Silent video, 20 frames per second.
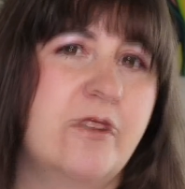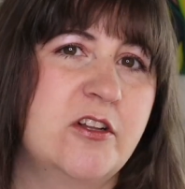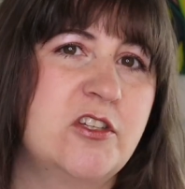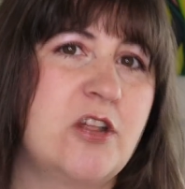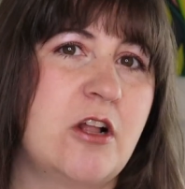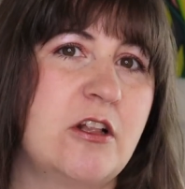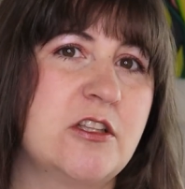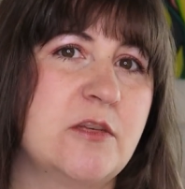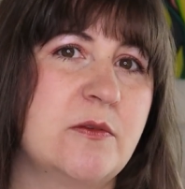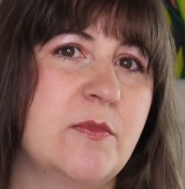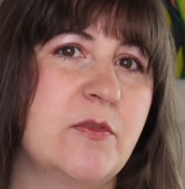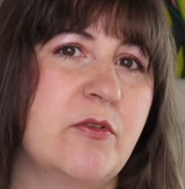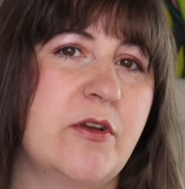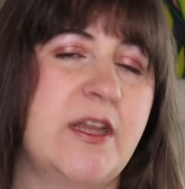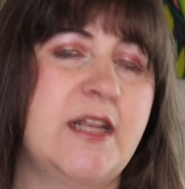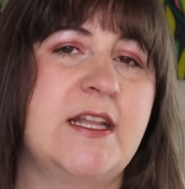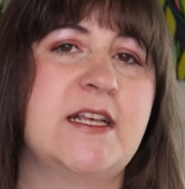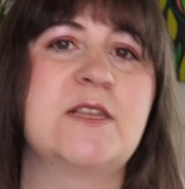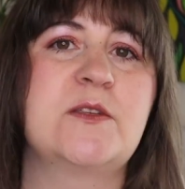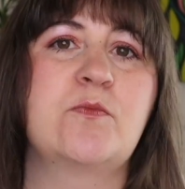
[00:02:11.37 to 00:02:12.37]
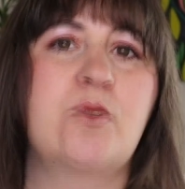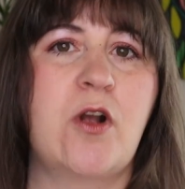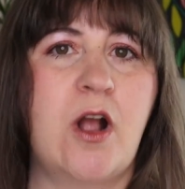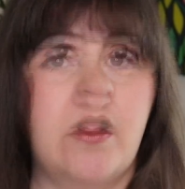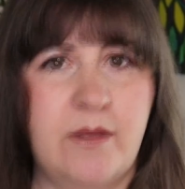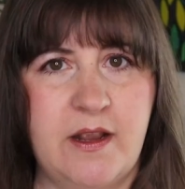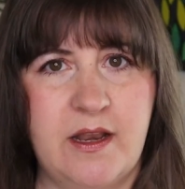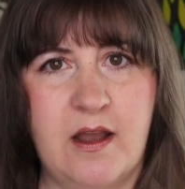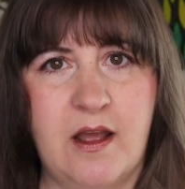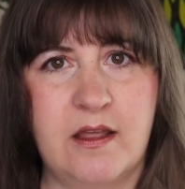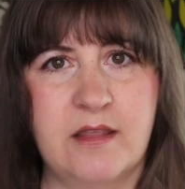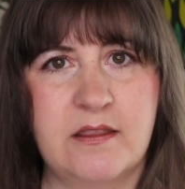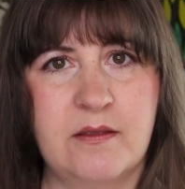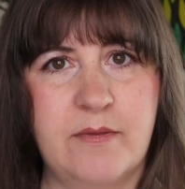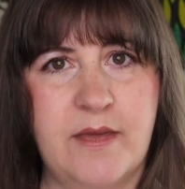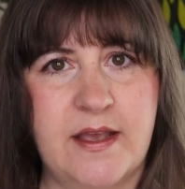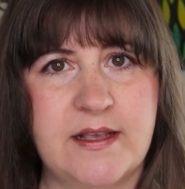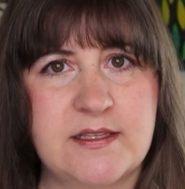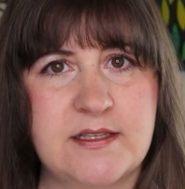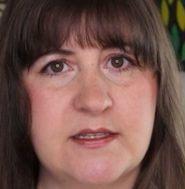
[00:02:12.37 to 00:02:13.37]
then French Ultramarine is probably not
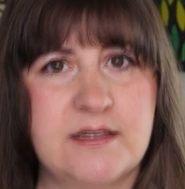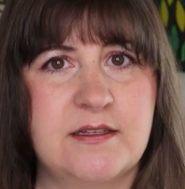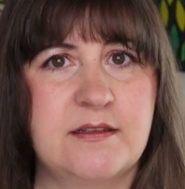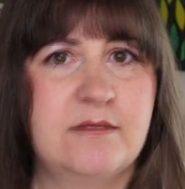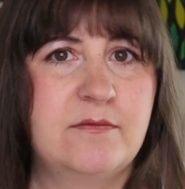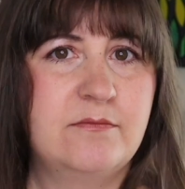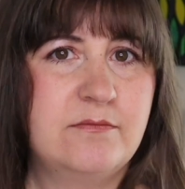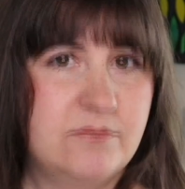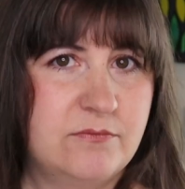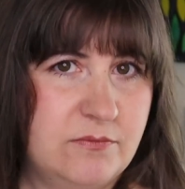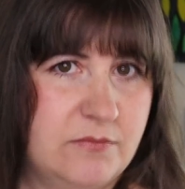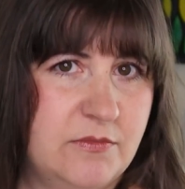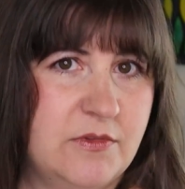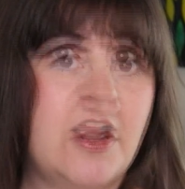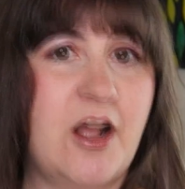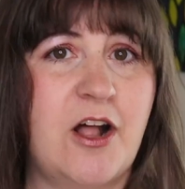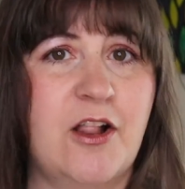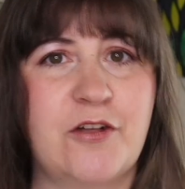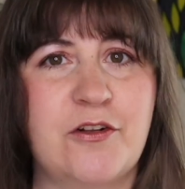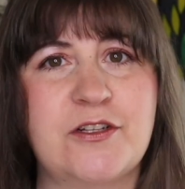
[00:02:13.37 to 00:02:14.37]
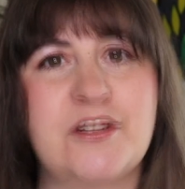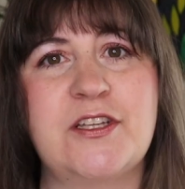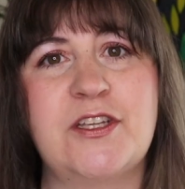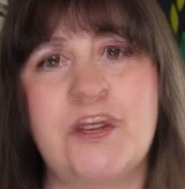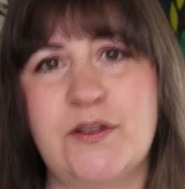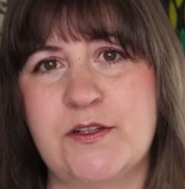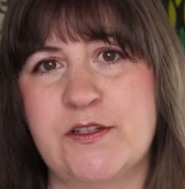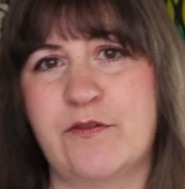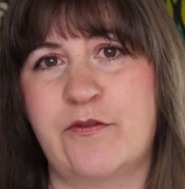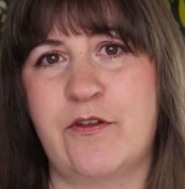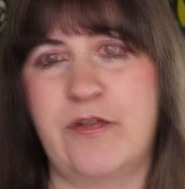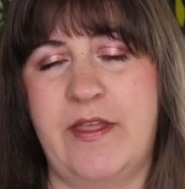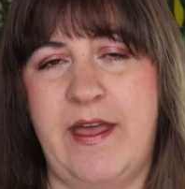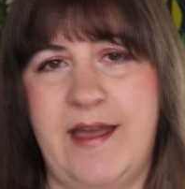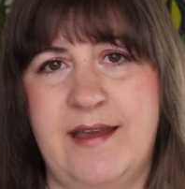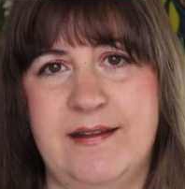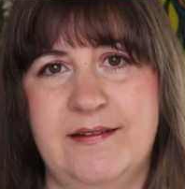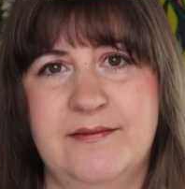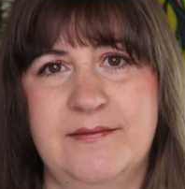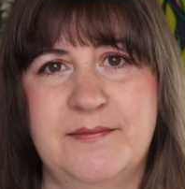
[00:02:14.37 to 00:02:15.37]
the best color to use for
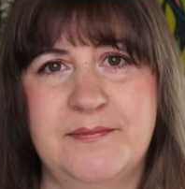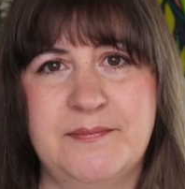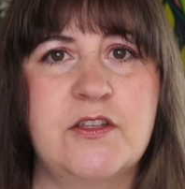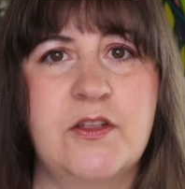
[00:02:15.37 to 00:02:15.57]
that.